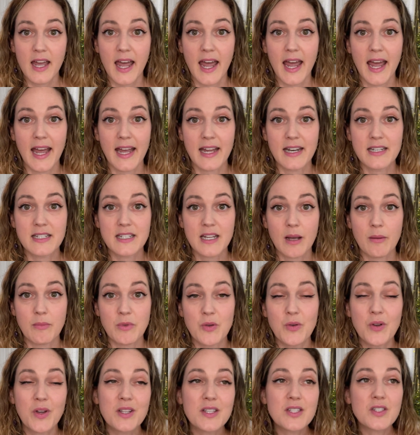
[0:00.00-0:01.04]
And
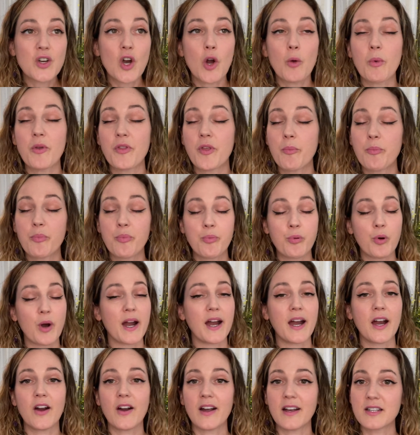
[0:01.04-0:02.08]
you can start with a
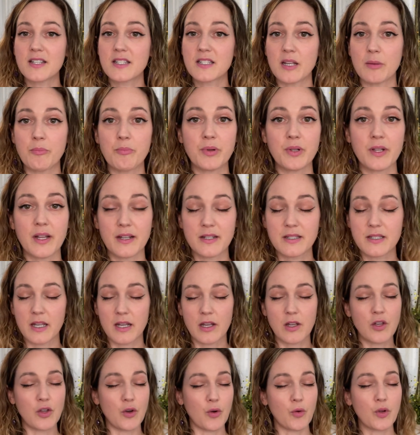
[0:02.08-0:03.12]
prayer as simple as
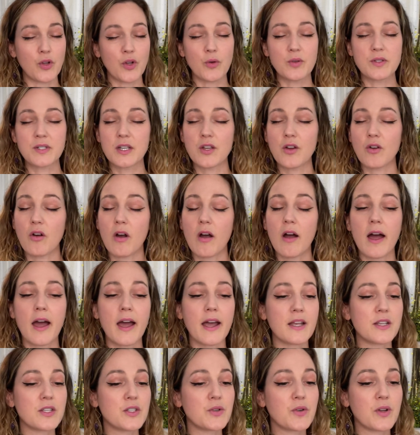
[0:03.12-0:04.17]
like, you know, closing your eyes.